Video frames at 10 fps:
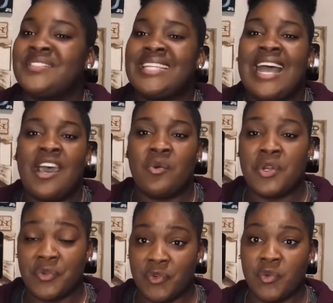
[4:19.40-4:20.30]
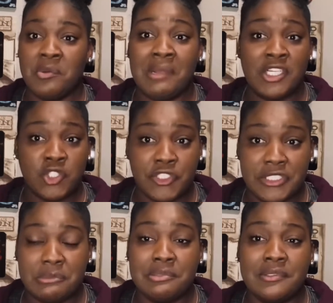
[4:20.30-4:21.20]
don't want to ruin my
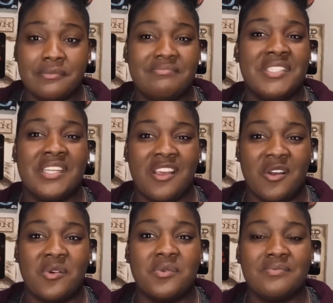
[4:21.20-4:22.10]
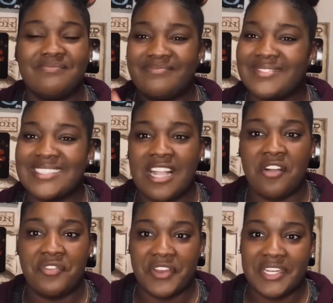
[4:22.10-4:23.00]
trip. I'll
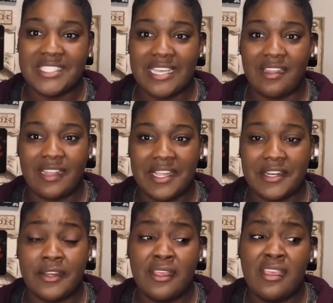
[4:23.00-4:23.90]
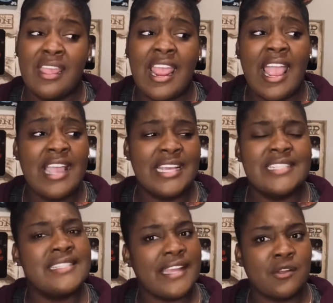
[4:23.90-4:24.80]
figure this out later. It
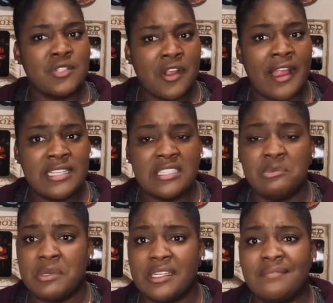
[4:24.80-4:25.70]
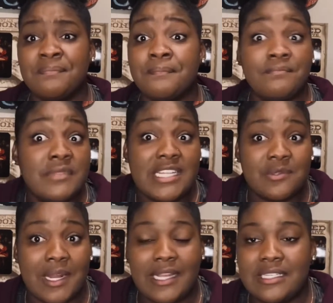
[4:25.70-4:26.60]
sounds crazy, but that's what
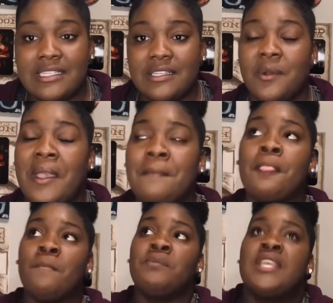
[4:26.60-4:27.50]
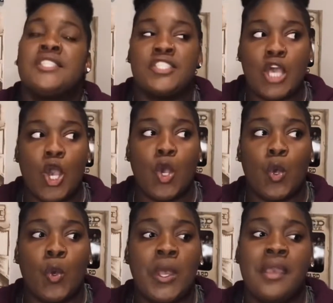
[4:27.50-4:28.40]
I did. Okay. So,